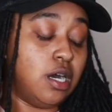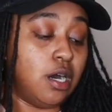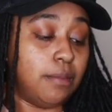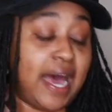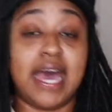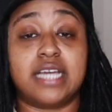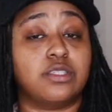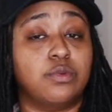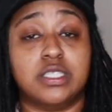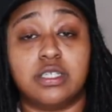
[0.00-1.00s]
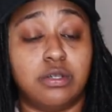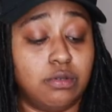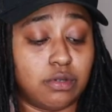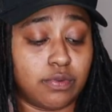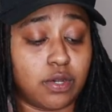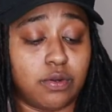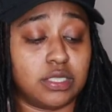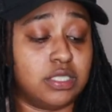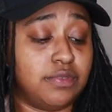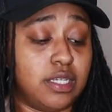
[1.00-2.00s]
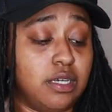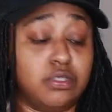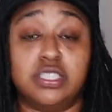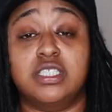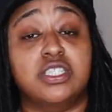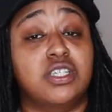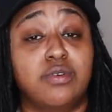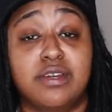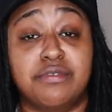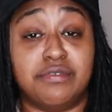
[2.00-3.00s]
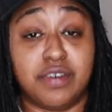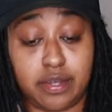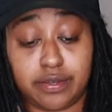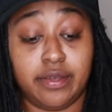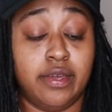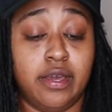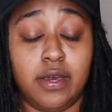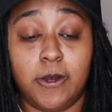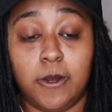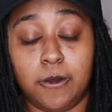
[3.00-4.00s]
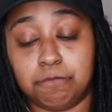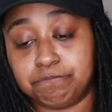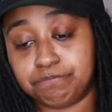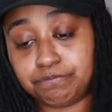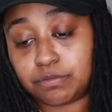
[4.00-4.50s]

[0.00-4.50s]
Um, I asked her, was it cool to record this video? She said she don't give a fuck. Um,